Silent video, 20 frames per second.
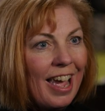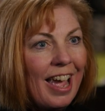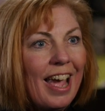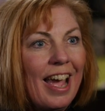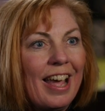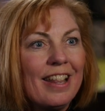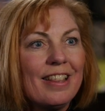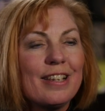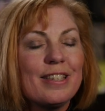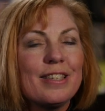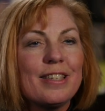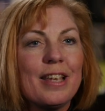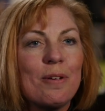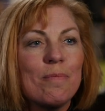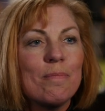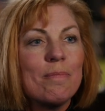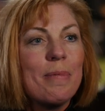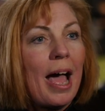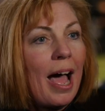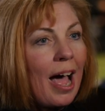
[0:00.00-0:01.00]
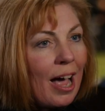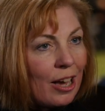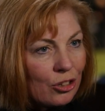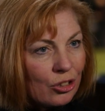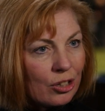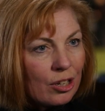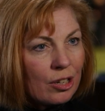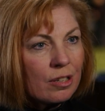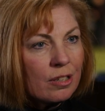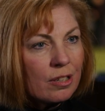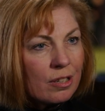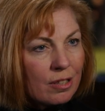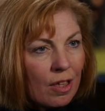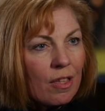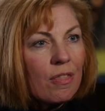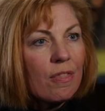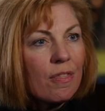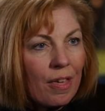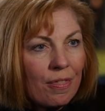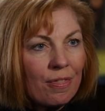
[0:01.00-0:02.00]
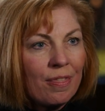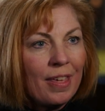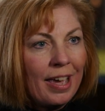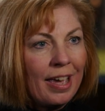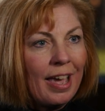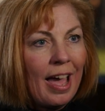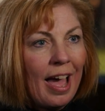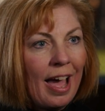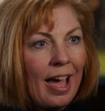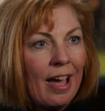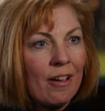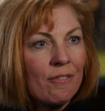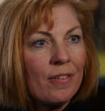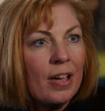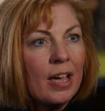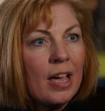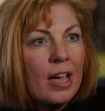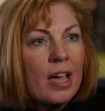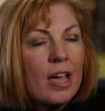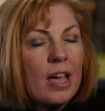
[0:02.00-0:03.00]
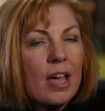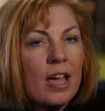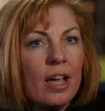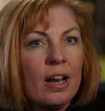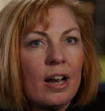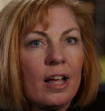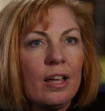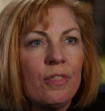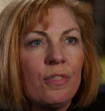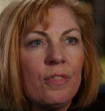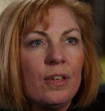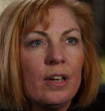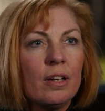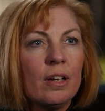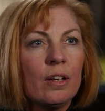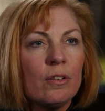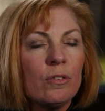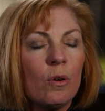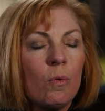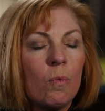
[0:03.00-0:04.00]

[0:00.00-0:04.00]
and the same passions that they have. And I think it's a